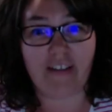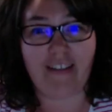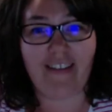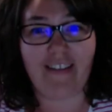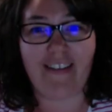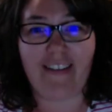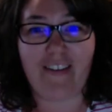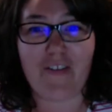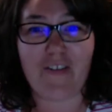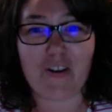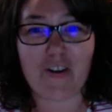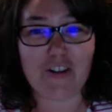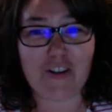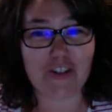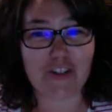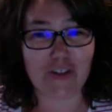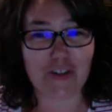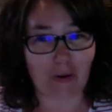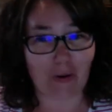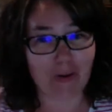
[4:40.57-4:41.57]
We're a
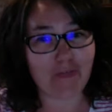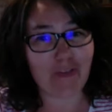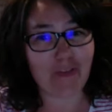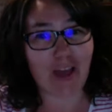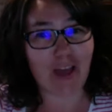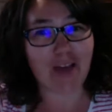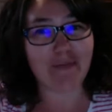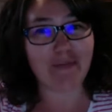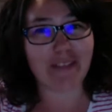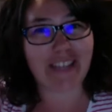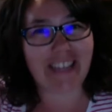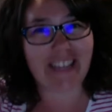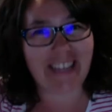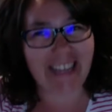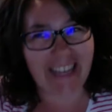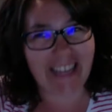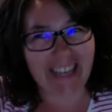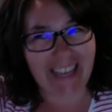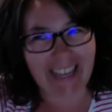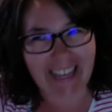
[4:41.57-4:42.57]
short family.
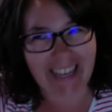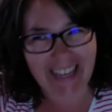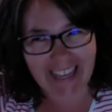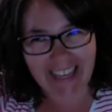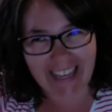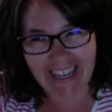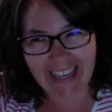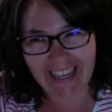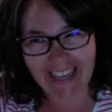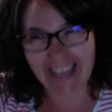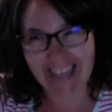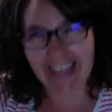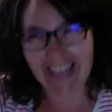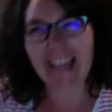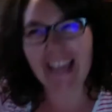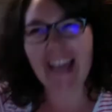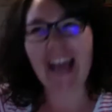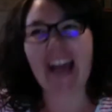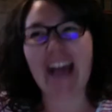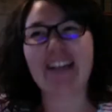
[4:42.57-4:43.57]

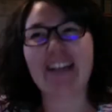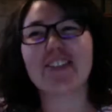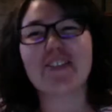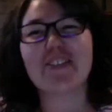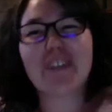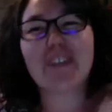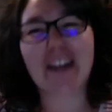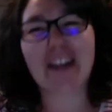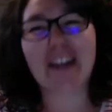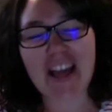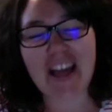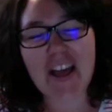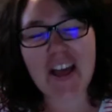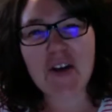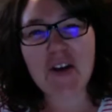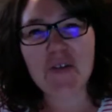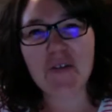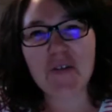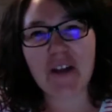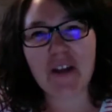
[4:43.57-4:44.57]
Actually,
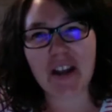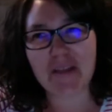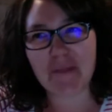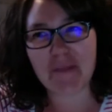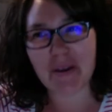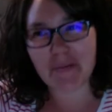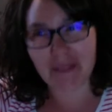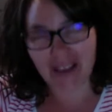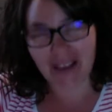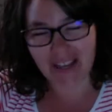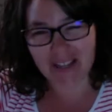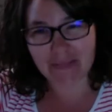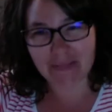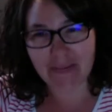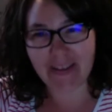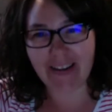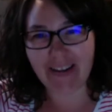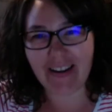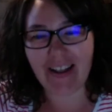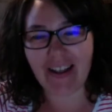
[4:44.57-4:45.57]
when I met my
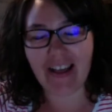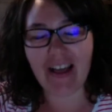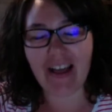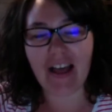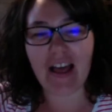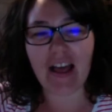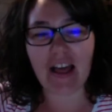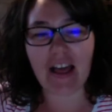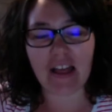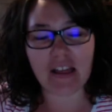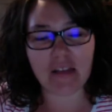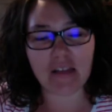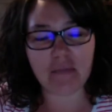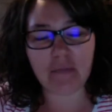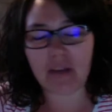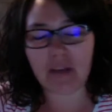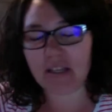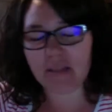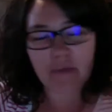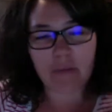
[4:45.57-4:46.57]
husband,
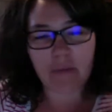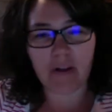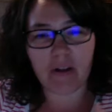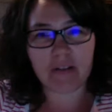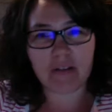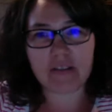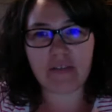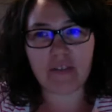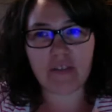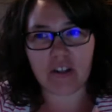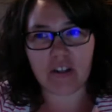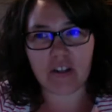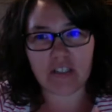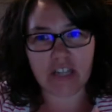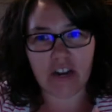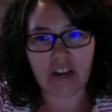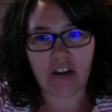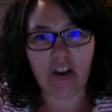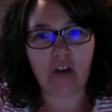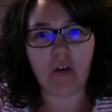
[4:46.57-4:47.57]
because my parents live in
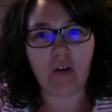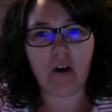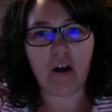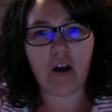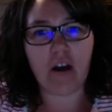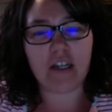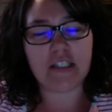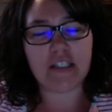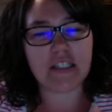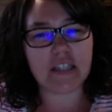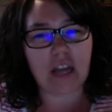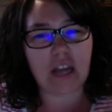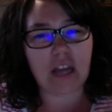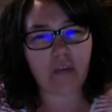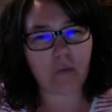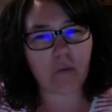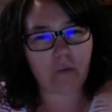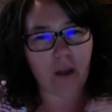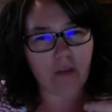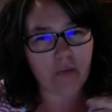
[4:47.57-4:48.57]
Ontario, I didn't have
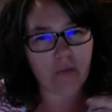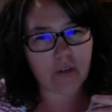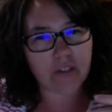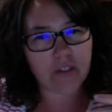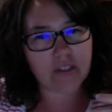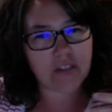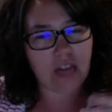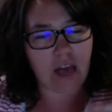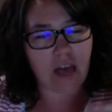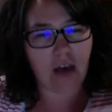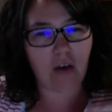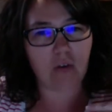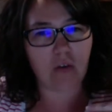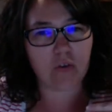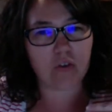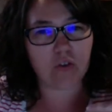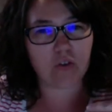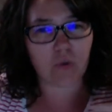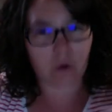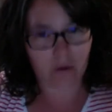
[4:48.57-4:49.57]
a reference to how
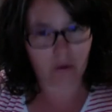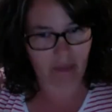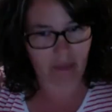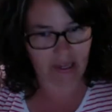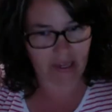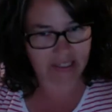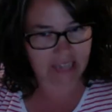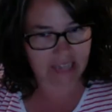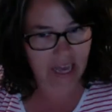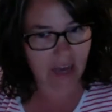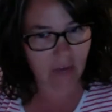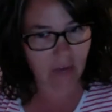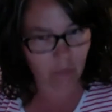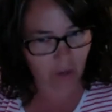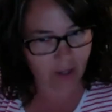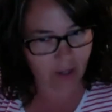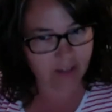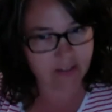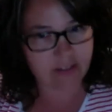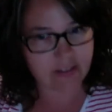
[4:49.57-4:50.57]
short my dad
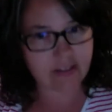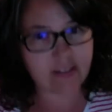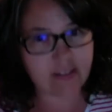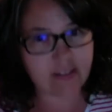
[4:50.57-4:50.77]
was.